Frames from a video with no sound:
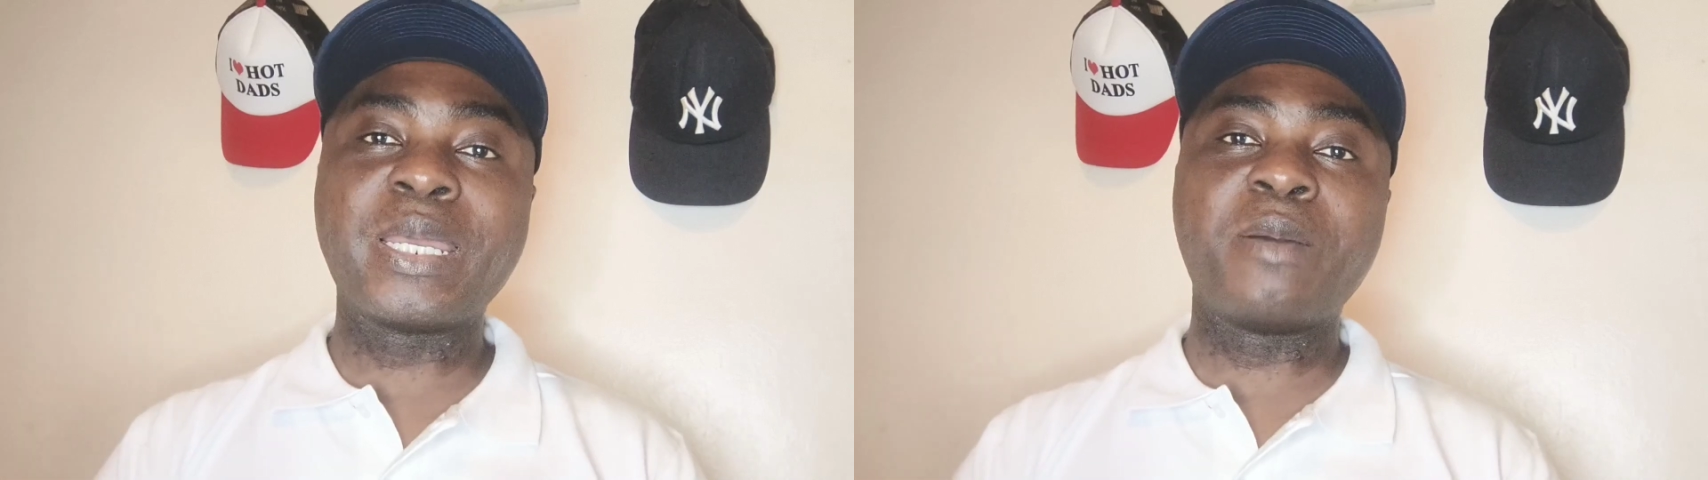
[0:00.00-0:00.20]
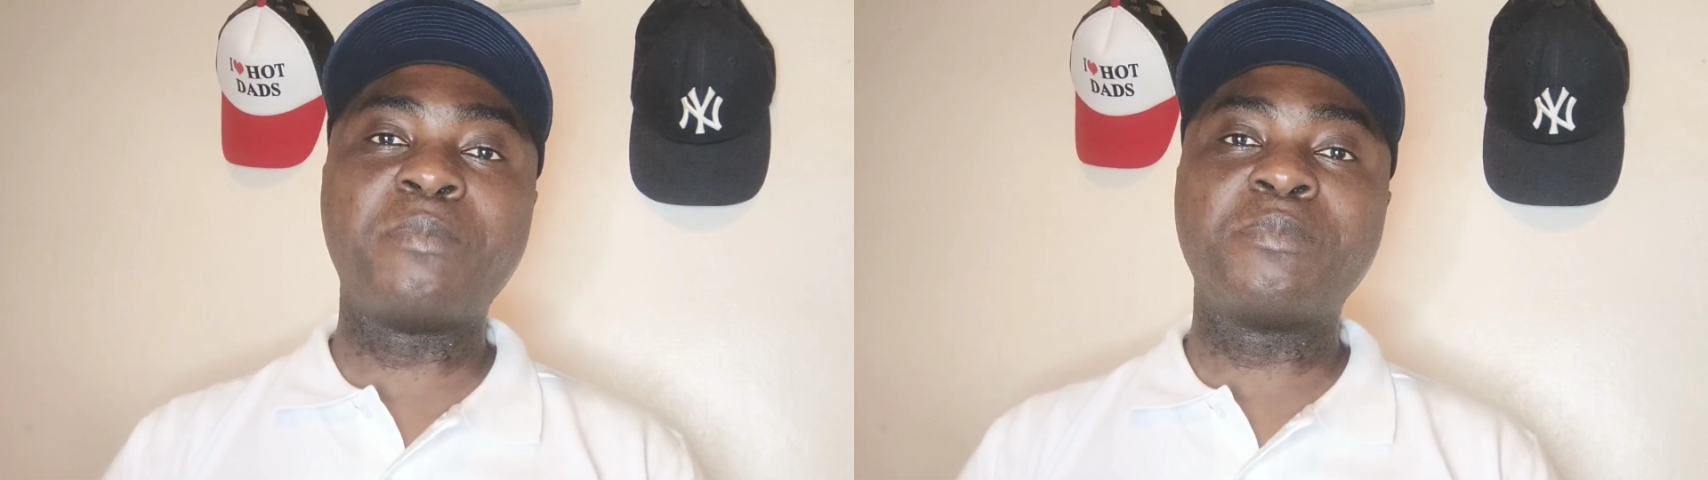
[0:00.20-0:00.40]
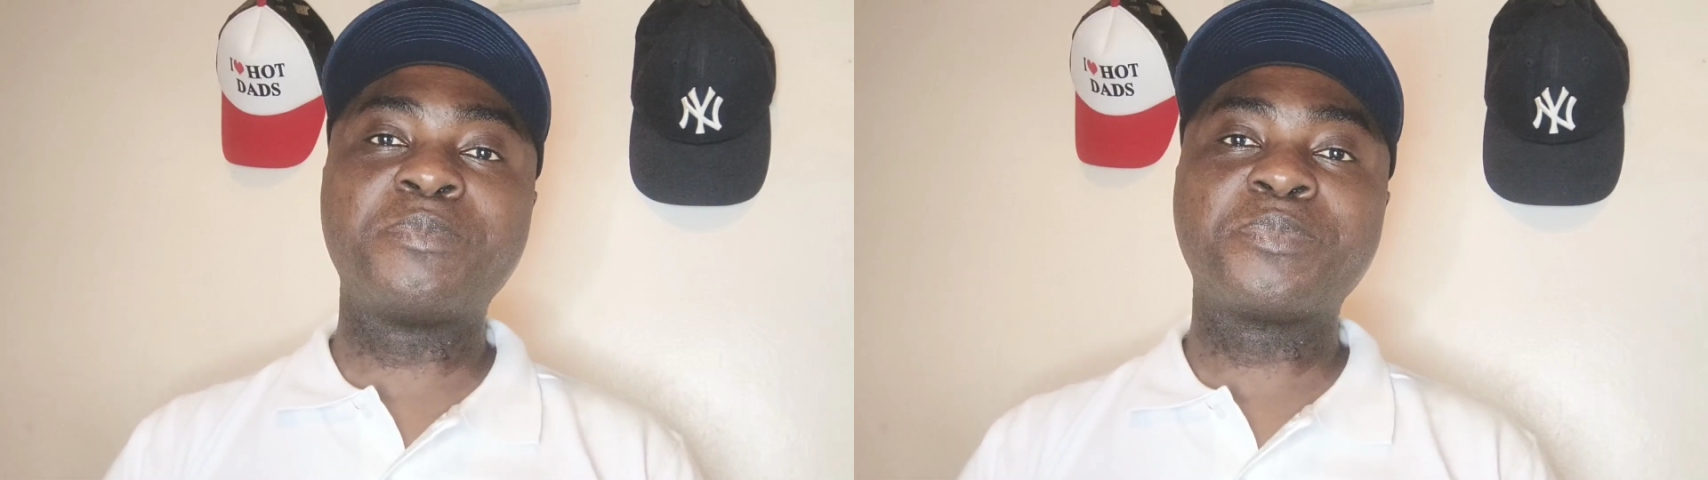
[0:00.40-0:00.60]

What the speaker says: them